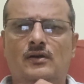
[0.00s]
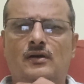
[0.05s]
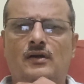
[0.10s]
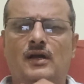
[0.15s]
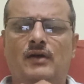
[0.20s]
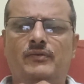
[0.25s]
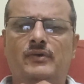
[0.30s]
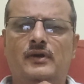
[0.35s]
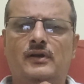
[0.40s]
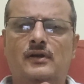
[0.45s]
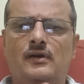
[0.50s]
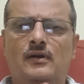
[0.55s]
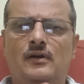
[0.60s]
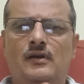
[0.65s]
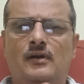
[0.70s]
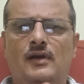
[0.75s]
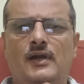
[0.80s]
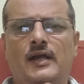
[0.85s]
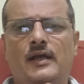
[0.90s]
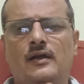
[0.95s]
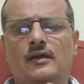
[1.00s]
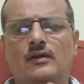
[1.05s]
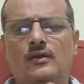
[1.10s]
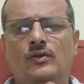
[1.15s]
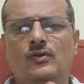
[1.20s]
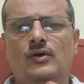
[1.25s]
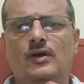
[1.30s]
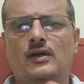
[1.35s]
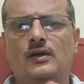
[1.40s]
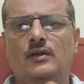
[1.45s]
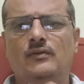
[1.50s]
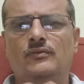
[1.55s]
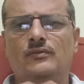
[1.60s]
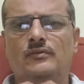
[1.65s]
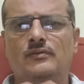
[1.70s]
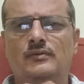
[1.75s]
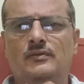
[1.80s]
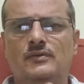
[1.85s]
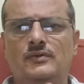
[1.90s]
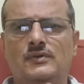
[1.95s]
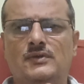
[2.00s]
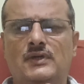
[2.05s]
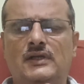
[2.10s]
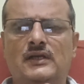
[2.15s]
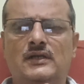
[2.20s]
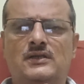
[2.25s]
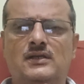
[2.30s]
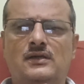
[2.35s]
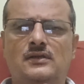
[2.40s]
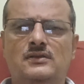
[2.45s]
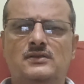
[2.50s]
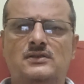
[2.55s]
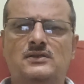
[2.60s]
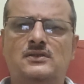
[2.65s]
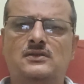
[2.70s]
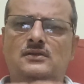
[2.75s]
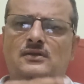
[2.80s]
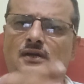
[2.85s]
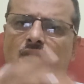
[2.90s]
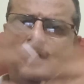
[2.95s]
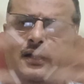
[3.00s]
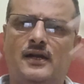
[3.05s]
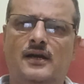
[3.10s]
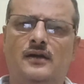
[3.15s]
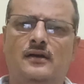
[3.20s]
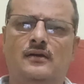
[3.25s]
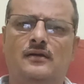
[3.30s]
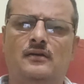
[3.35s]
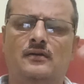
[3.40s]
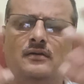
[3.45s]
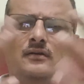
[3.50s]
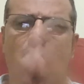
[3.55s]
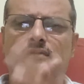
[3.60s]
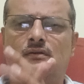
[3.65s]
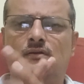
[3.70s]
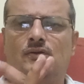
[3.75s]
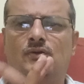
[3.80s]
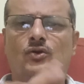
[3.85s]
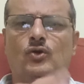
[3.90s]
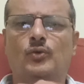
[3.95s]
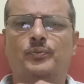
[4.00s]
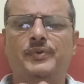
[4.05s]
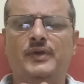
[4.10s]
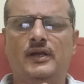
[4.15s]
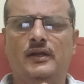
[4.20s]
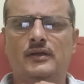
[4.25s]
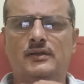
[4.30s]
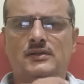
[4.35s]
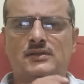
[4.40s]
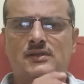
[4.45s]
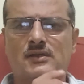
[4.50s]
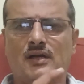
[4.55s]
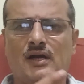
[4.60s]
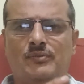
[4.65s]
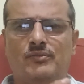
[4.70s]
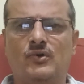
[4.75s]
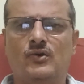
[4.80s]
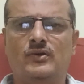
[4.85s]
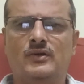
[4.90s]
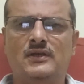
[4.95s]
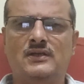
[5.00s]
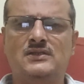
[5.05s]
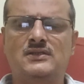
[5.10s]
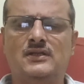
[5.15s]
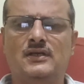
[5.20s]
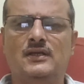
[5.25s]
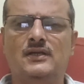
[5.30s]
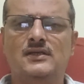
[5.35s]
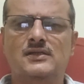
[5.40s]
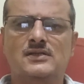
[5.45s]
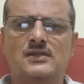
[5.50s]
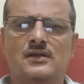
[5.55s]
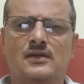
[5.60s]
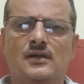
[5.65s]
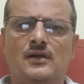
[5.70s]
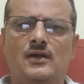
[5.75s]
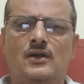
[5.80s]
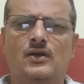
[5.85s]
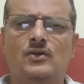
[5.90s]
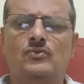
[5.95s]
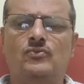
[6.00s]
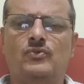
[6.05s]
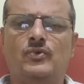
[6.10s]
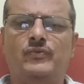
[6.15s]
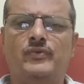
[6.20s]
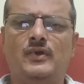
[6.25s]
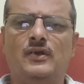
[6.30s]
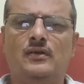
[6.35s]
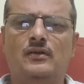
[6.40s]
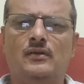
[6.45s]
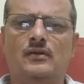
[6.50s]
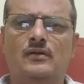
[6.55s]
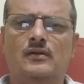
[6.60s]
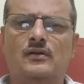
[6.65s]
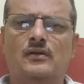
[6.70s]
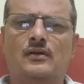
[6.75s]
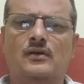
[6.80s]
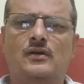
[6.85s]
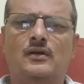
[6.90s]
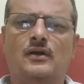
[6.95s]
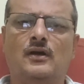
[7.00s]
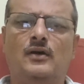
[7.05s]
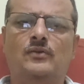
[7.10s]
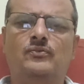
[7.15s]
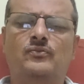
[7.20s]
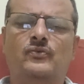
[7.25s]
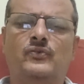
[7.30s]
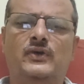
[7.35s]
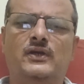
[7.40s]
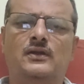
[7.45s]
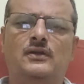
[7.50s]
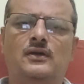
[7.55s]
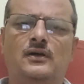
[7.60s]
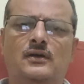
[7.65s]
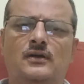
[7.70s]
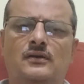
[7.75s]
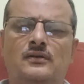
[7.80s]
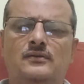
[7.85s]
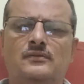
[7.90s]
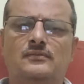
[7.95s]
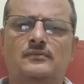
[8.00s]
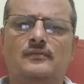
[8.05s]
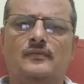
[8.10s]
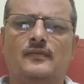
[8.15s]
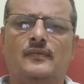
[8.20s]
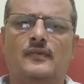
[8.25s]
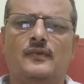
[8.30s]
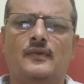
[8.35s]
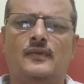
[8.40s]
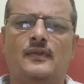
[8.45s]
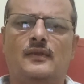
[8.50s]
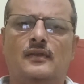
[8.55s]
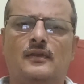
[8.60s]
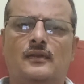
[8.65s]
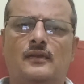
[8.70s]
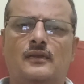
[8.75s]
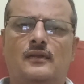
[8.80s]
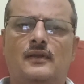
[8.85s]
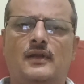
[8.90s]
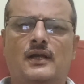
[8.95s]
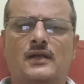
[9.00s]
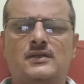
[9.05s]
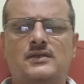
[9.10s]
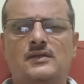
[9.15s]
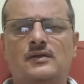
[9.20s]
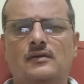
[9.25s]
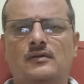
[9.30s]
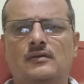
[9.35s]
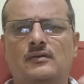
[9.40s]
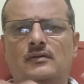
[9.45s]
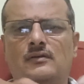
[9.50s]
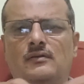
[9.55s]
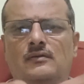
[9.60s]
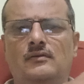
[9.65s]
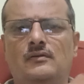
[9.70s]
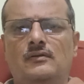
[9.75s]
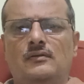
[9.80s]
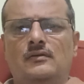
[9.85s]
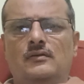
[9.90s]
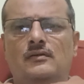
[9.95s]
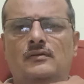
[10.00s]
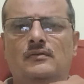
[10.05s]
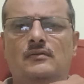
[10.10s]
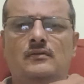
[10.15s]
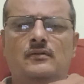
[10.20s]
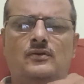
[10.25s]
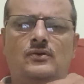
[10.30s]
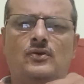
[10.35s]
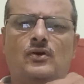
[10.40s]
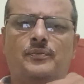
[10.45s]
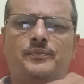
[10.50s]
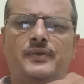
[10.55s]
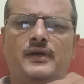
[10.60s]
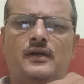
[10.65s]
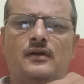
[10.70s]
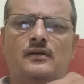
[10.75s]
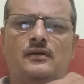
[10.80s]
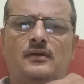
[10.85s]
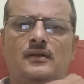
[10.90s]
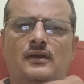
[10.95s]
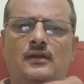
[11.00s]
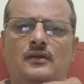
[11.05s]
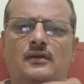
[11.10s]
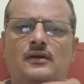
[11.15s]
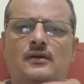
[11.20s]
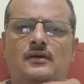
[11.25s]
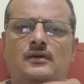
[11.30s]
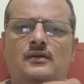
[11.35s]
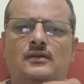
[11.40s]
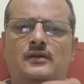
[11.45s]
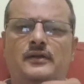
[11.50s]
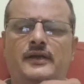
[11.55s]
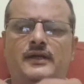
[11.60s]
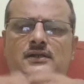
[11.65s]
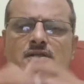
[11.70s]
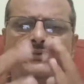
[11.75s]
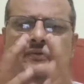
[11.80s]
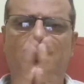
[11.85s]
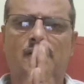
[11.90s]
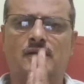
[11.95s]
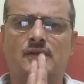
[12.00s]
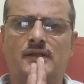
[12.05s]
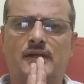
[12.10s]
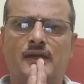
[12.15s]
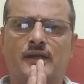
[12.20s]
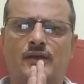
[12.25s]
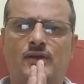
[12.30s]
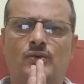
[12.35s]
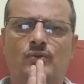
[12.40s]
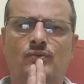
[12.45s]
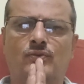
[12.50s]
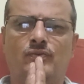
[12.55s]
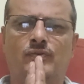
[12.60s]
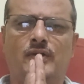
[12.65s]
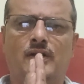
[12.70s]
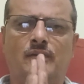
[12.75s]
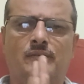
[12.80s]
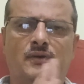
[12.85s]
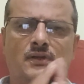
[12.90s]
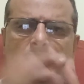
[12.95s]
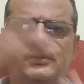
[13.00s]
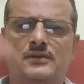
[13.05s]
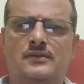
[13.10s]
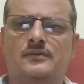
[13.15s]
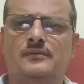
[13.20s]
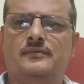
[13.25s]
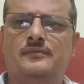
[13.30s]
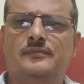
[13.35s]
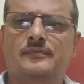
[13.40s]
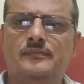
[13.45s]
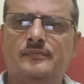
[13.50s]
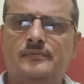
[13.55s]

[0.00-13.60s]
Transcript: I will like your suggestions and your opinions about this series. We will come with the next topic in the next week. Thank you very much.